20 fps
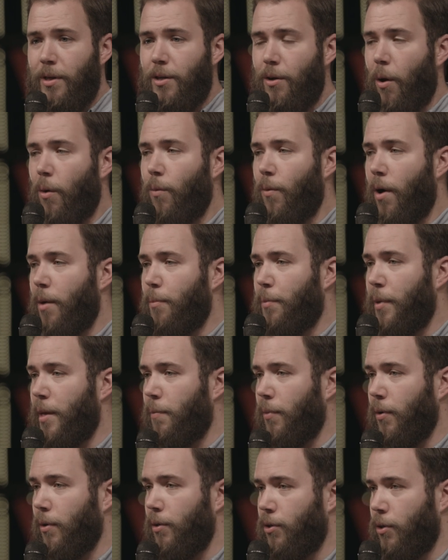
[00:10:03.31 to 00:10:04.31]
We don't want
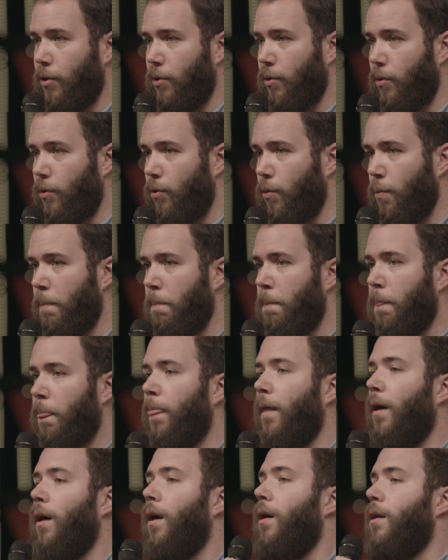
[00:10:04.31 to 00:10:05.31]
people to
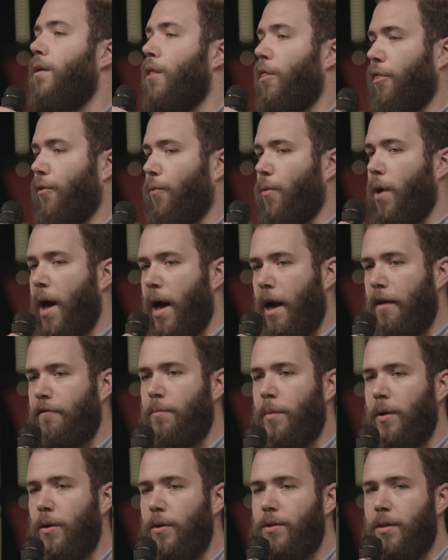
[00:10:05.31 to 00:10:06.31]
thrive
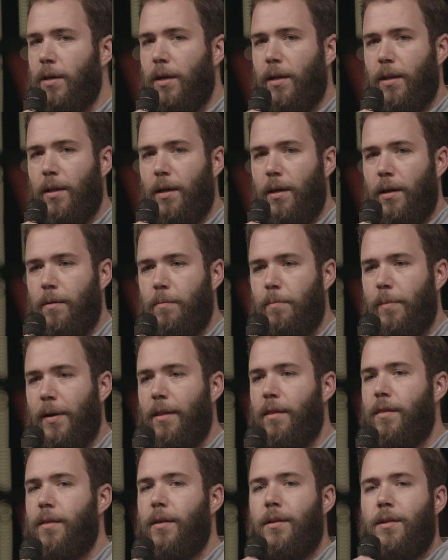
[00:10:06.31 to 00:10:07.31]
musically
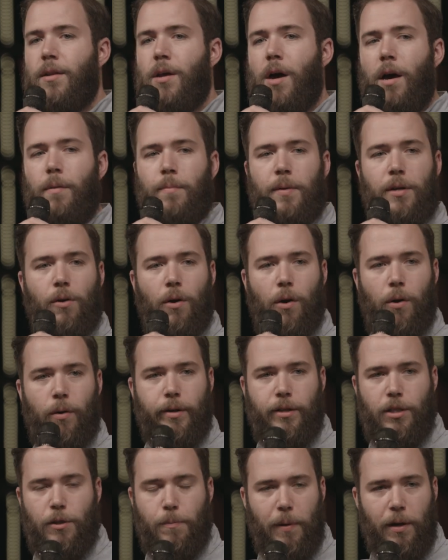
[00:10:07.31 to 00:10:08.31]
but then not be
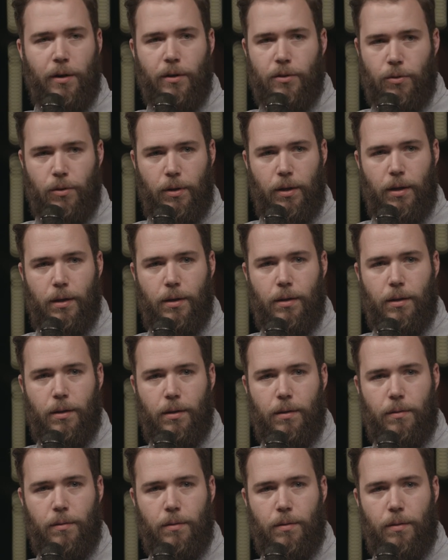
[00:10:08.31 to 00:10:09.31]
growing spiritually.
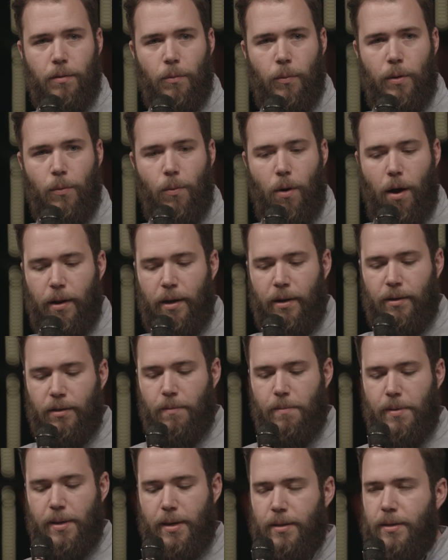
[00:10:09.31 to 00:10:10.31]
We want it
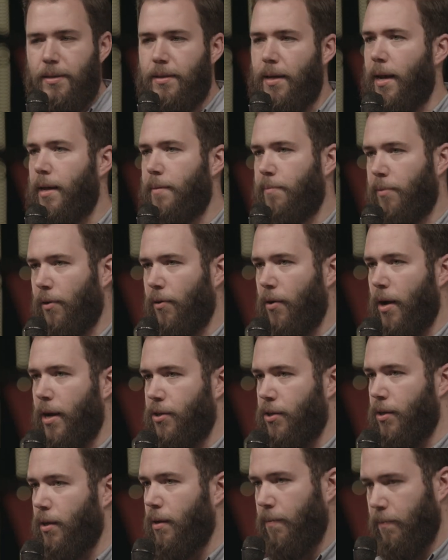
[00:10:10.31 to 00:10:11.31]
to be a steady
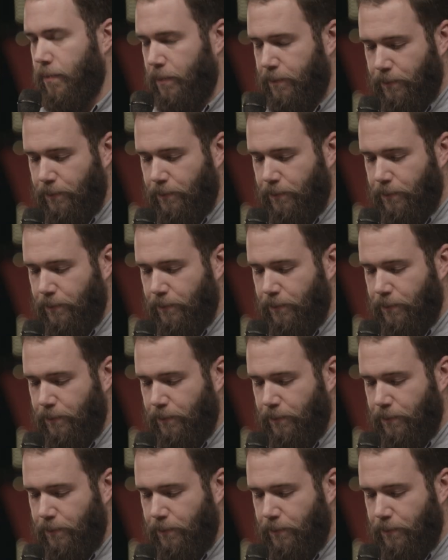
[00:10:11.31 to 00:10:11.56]
progression.